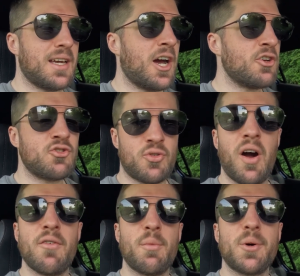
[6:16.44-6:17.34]

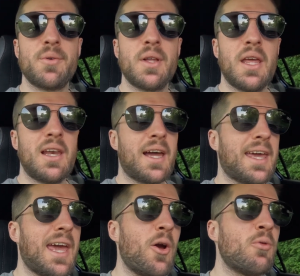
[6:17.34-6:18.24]
undrivable.
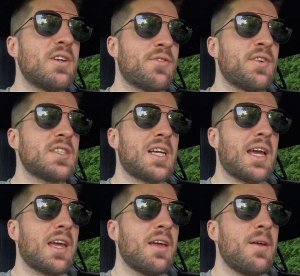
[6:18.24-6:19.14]
Like it almost feels
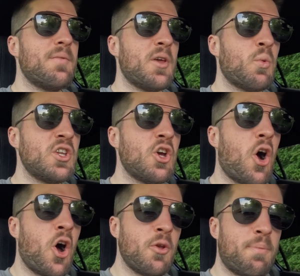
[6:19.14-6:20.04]
like when you're
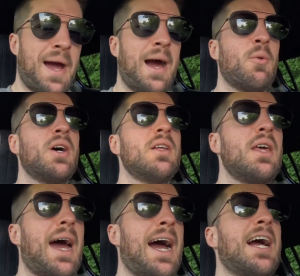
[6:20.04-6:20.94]
on power,
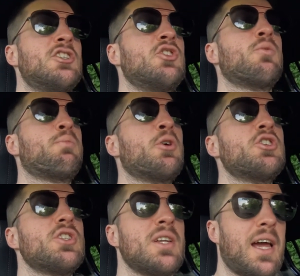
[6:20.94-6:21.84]
as you're
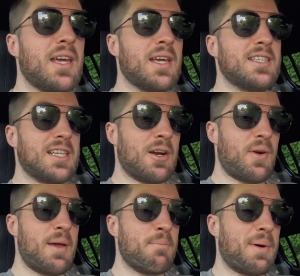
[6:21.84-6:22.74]
accelerating